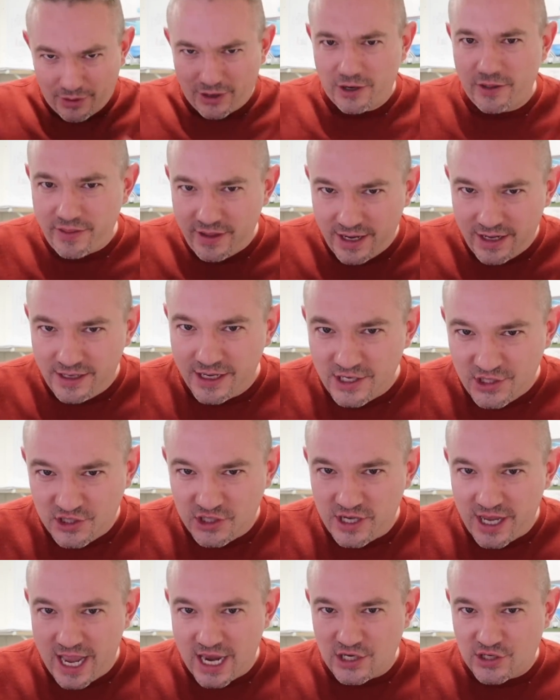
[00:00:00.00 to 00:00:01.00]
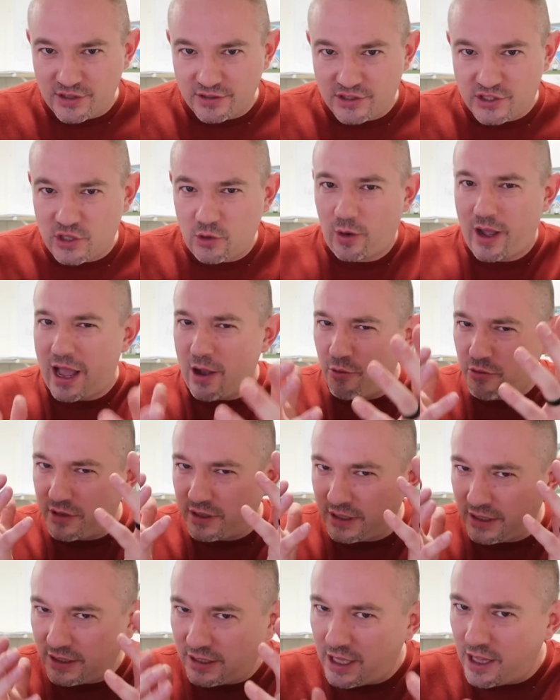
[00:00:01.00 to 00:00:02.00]
part of the initiation, so I would
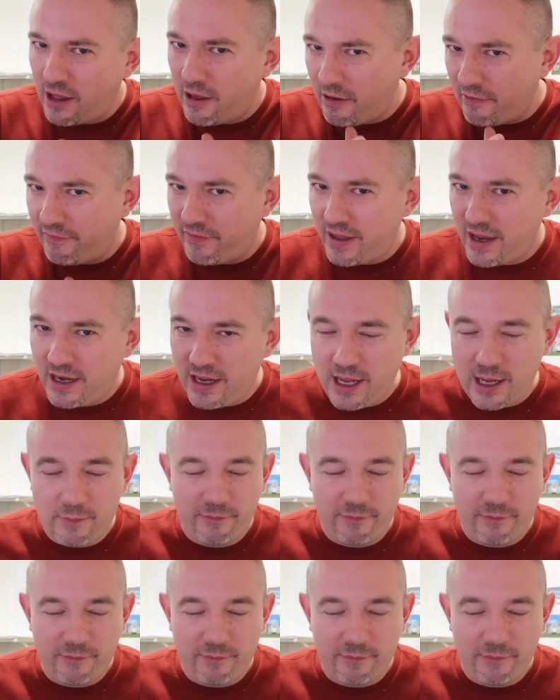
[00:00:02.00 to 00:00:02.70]
love any